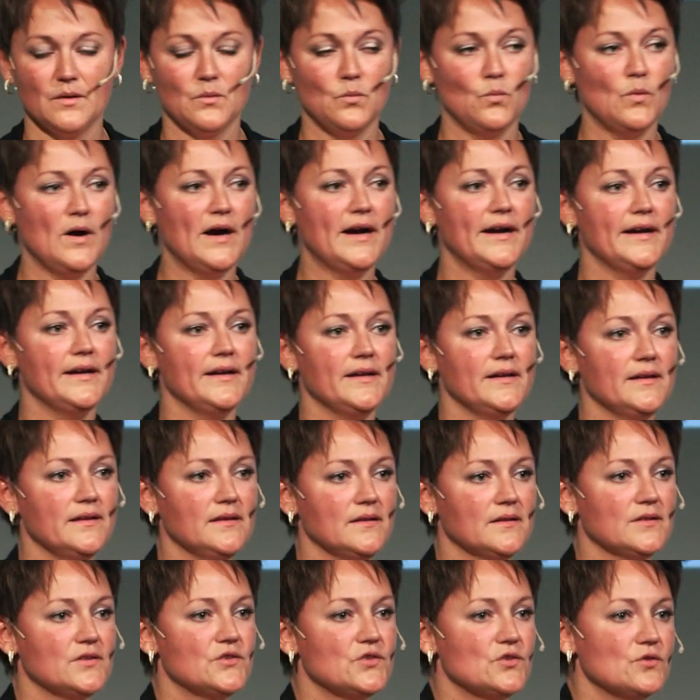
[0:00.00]
Why
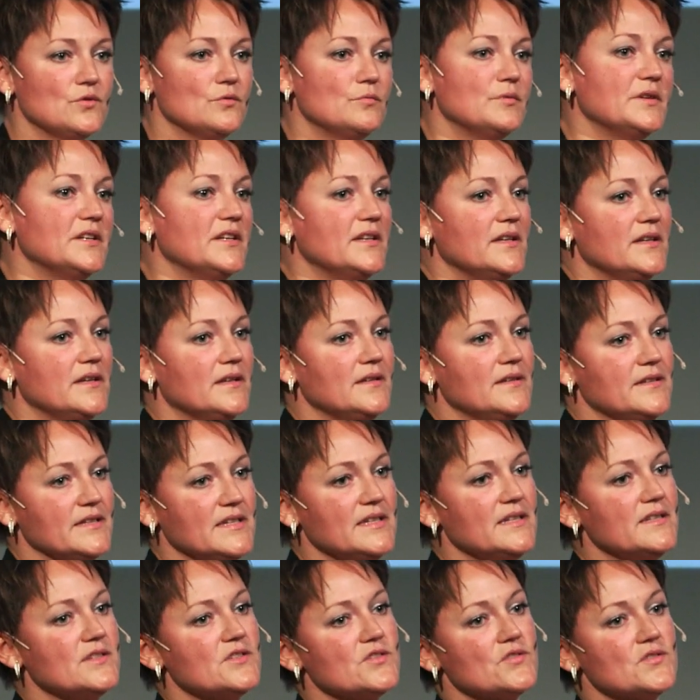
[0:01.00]
do we
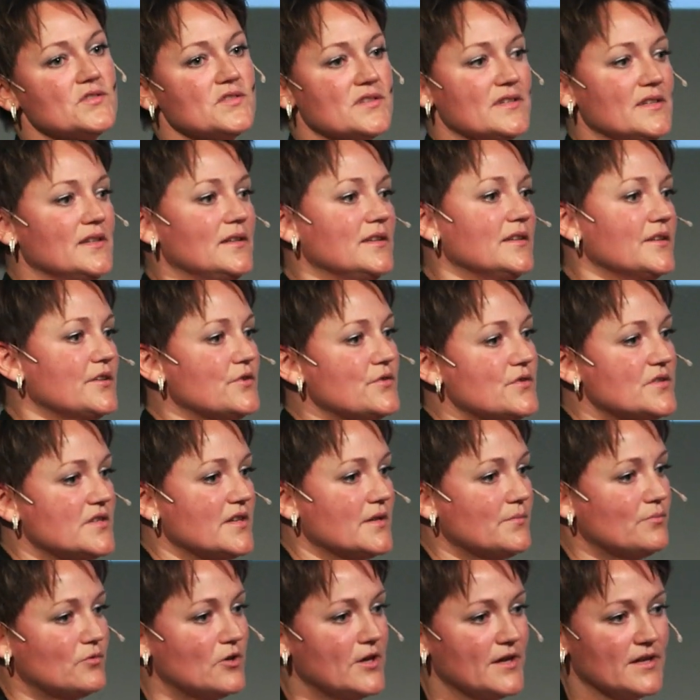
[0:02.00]
need to sell
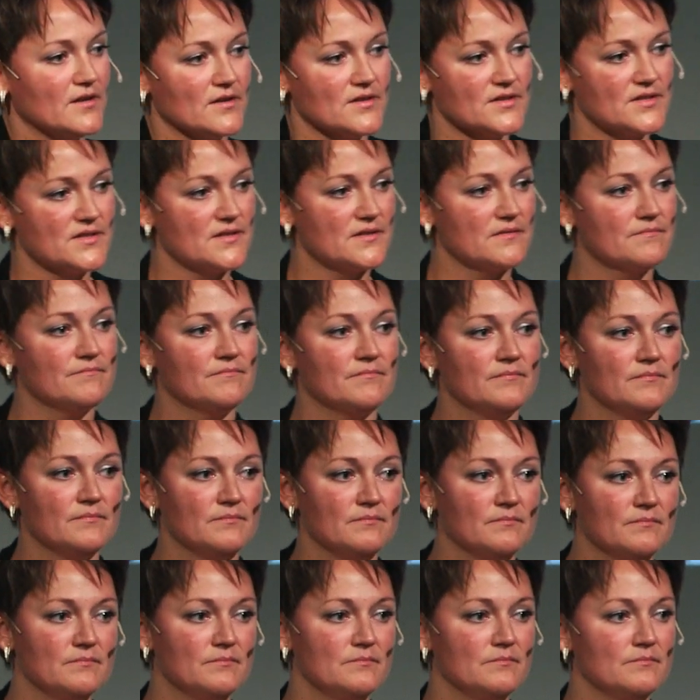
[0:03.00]
acoustic products?
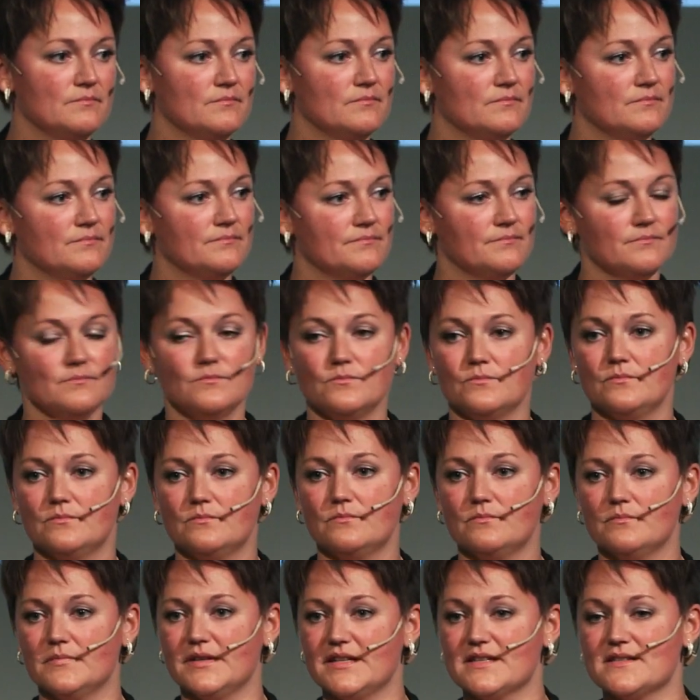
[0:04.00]

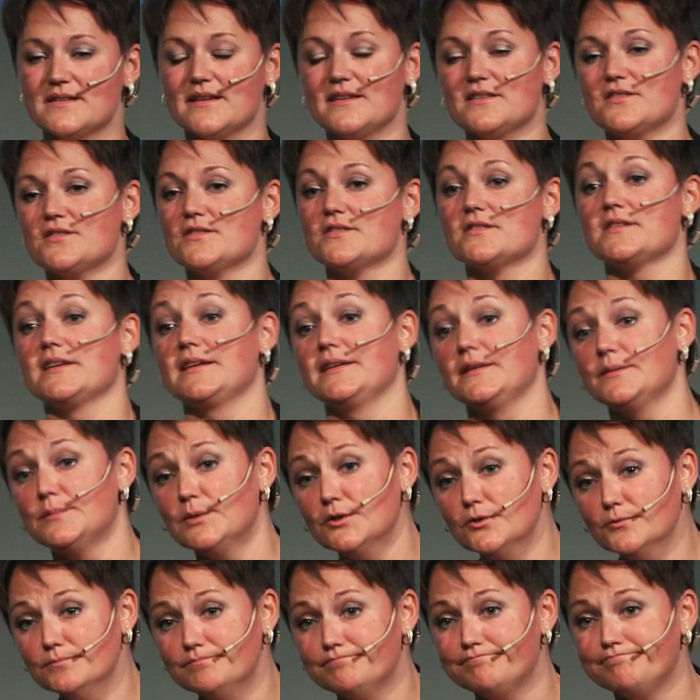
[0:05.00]
Is that
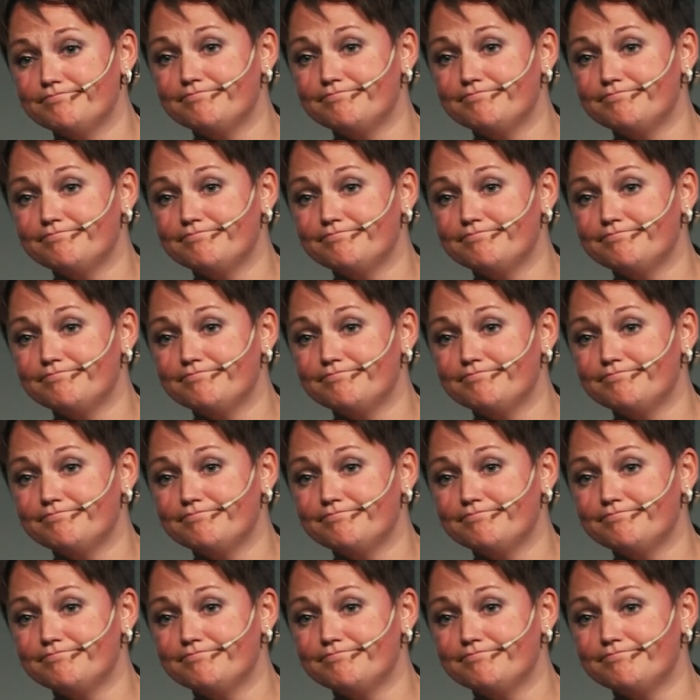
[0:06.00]
sustainable?